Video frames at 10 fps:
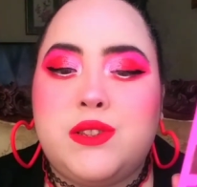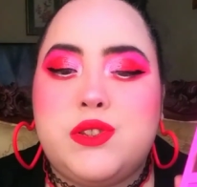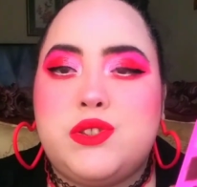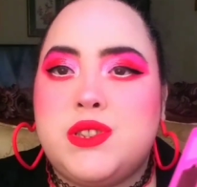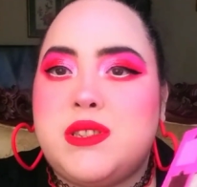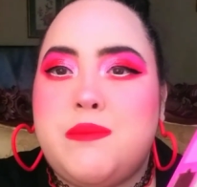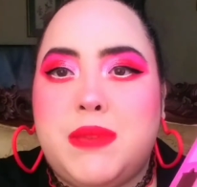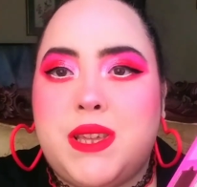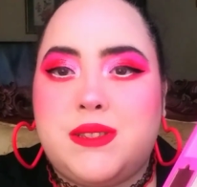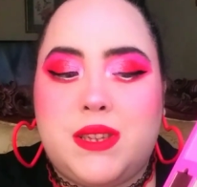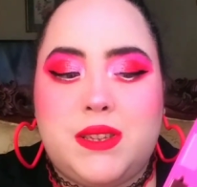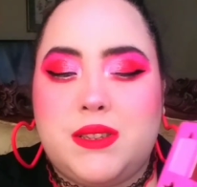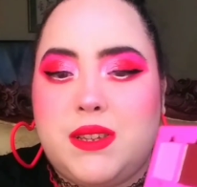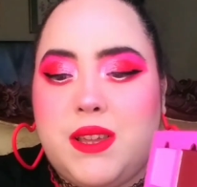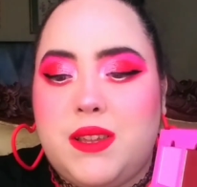It's just amazing,
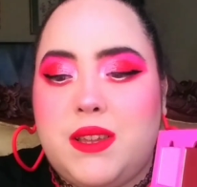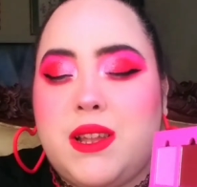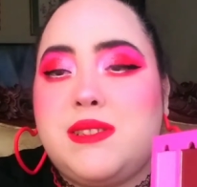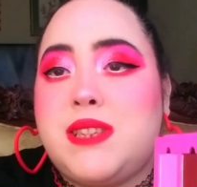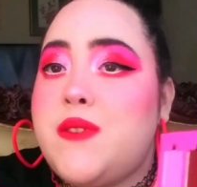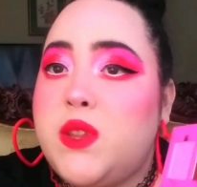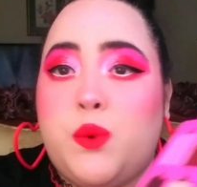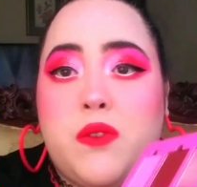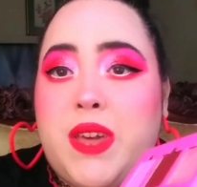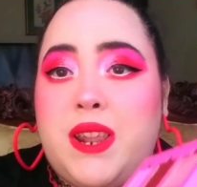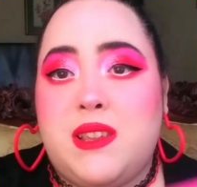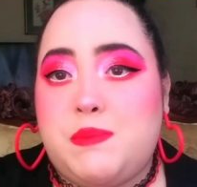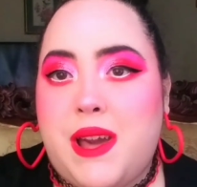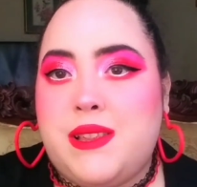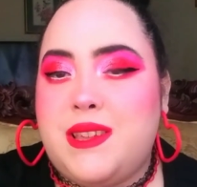and it's definitely worth getting this
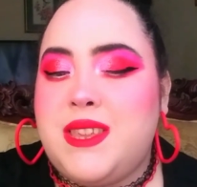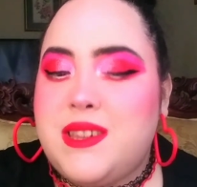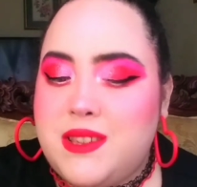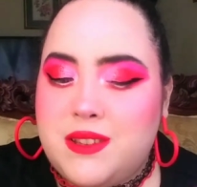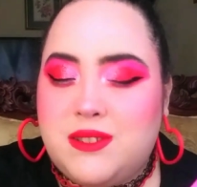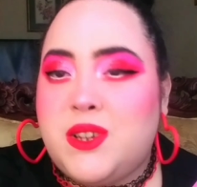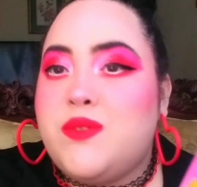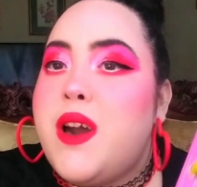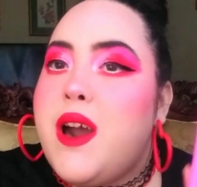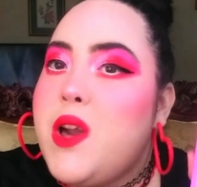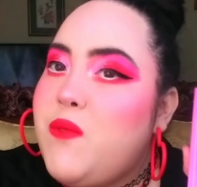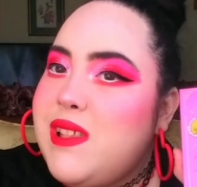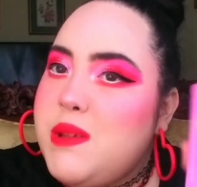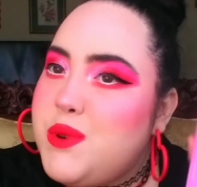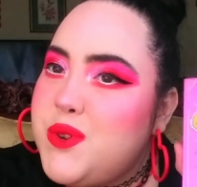palette. I think it is still
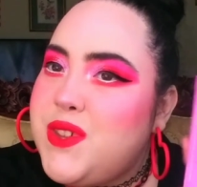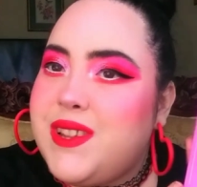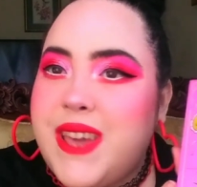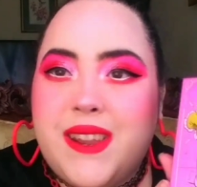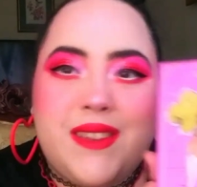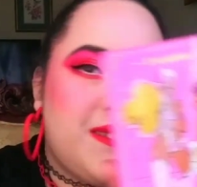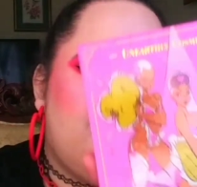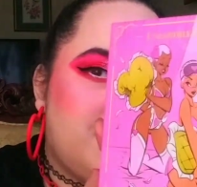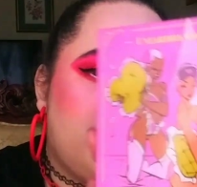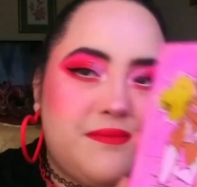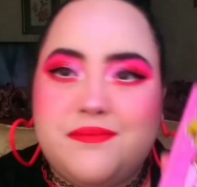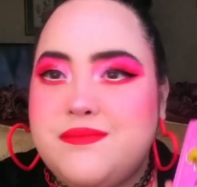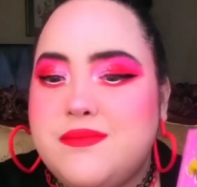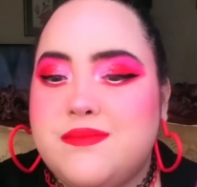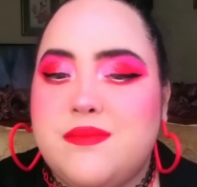available if you can get it.
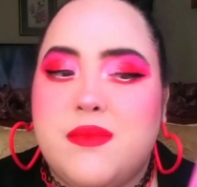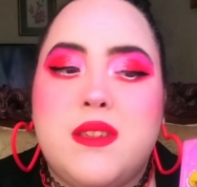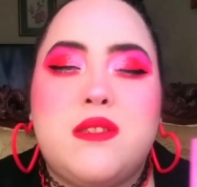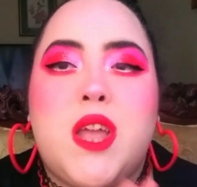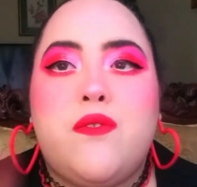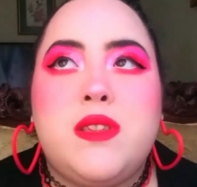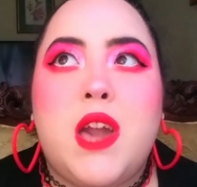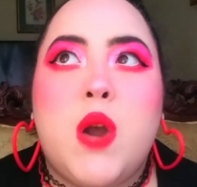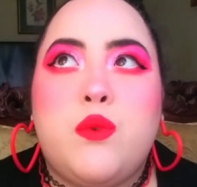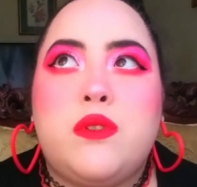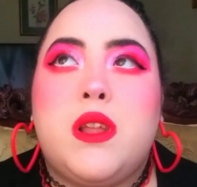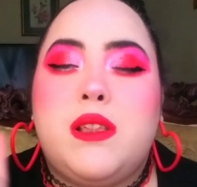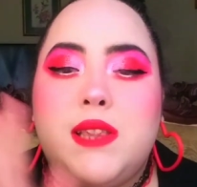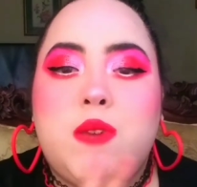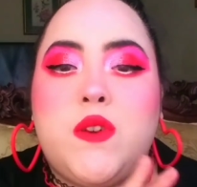And definitely I would
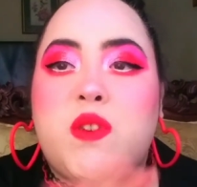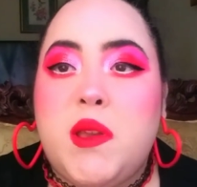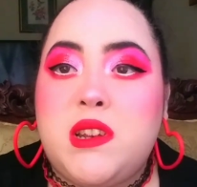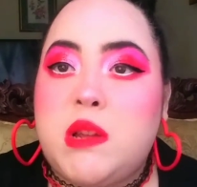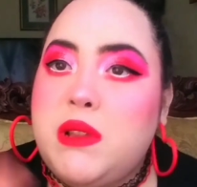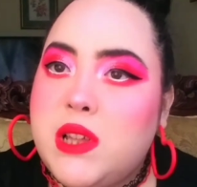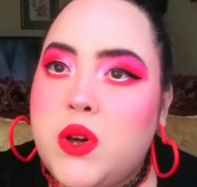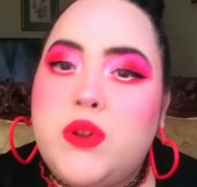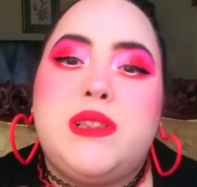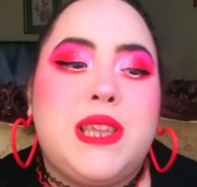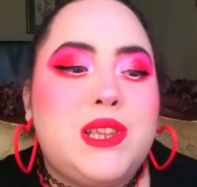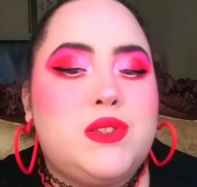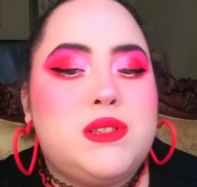leave information down below, links to